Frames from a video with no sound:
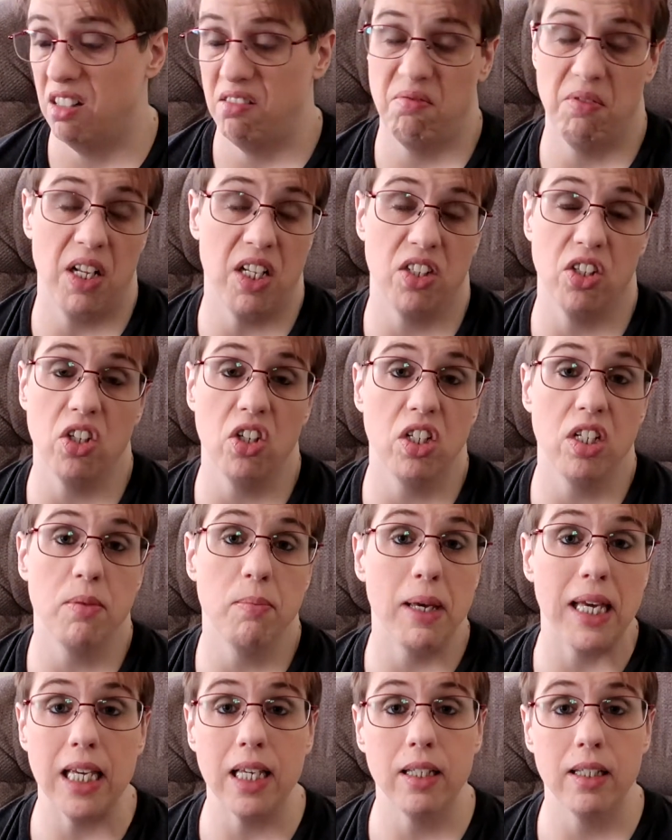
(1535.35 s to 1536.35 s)
it's good to
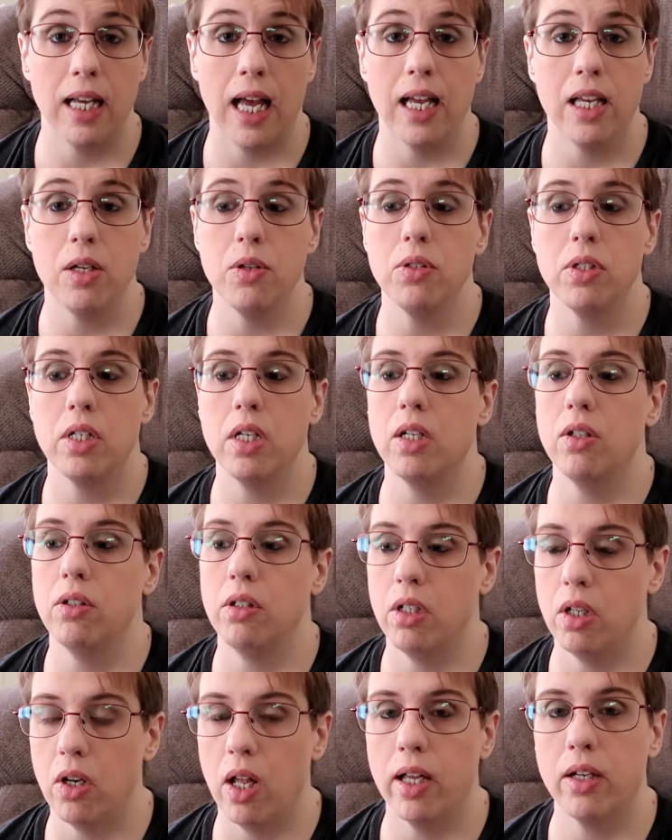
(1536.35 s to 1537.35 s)
me. I use it in,
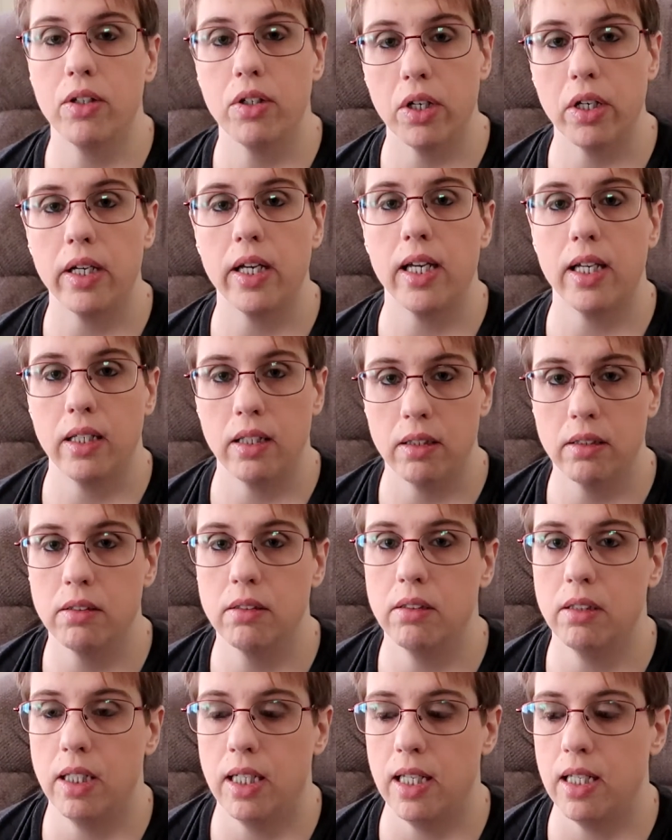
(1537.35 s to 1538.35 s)
you know, like cooking
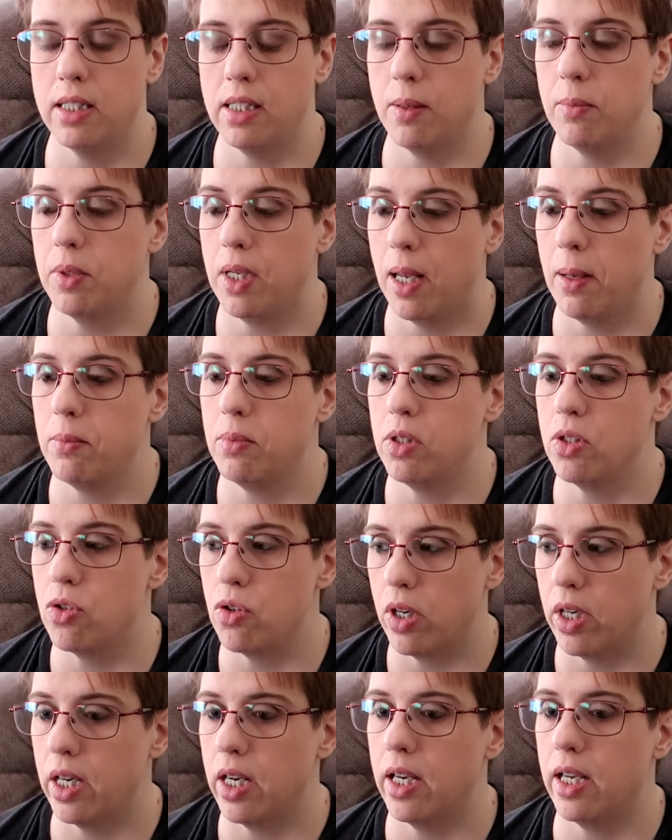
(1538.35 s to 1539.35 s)
and sometimes
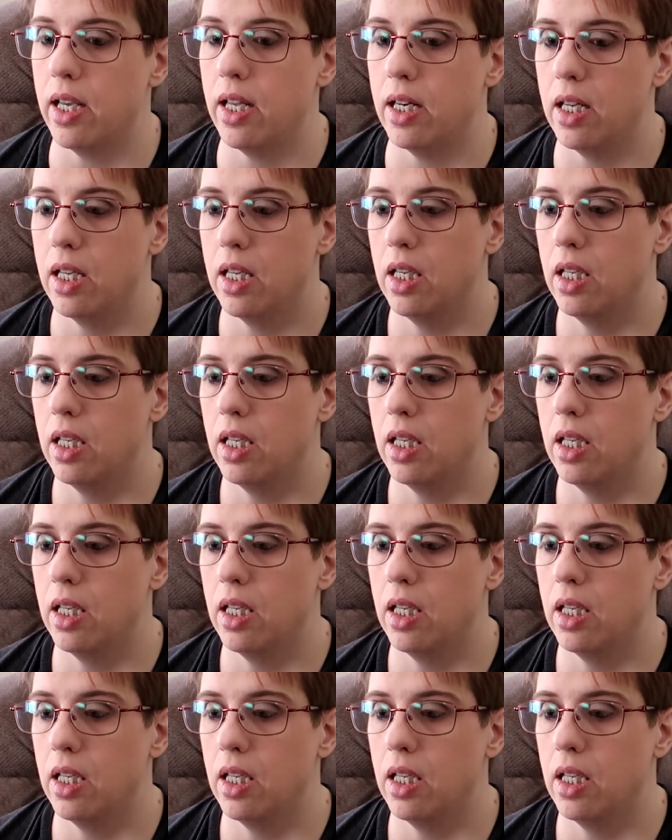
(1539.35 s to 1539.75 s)
drinking it.